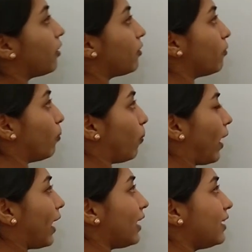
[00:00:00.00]

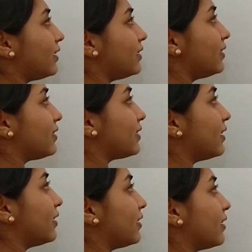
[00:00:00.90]
valence
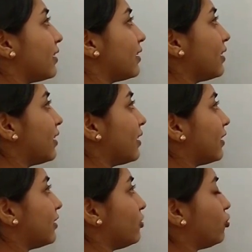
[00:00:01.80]

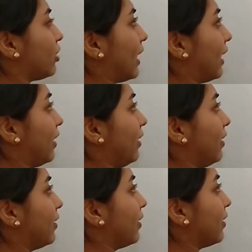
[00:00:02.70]
shell
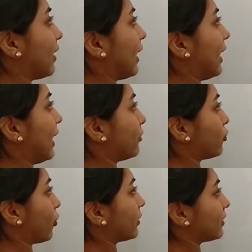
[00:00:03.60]

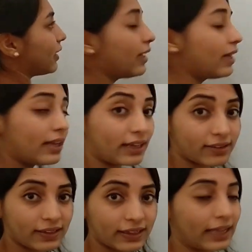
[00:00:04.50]
electrons.
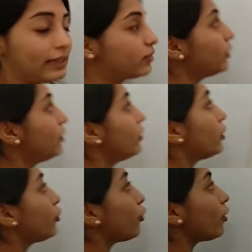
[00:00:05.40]
Nothing else. We will
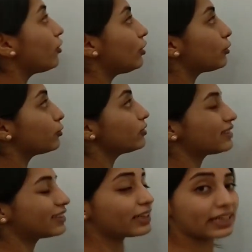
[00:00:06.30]
not use
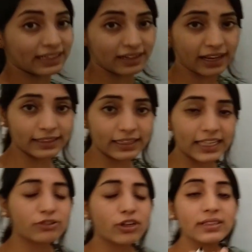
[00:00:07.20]
the inner lying
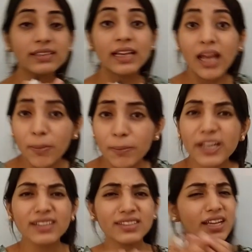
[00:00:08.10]
electrons
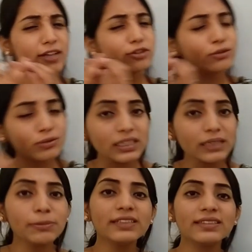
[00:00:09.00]
because they are too
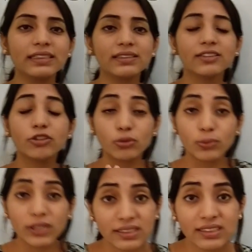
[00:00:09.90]
deeply seated
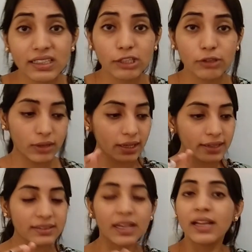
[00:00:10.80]
towards the
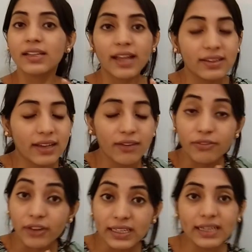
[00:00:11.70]
nucleus that they are
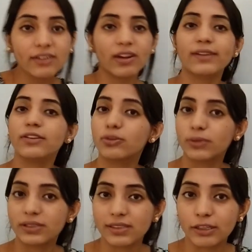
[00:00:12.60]
very attracted
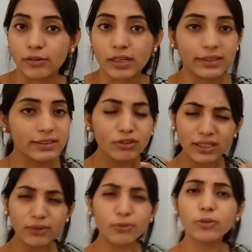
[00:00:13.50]
towards the nucleus. So
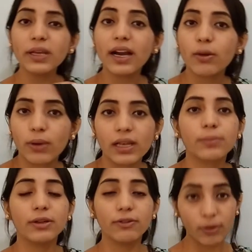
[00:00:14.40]
they won't be
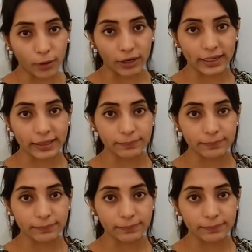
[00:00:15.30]
available for bonding.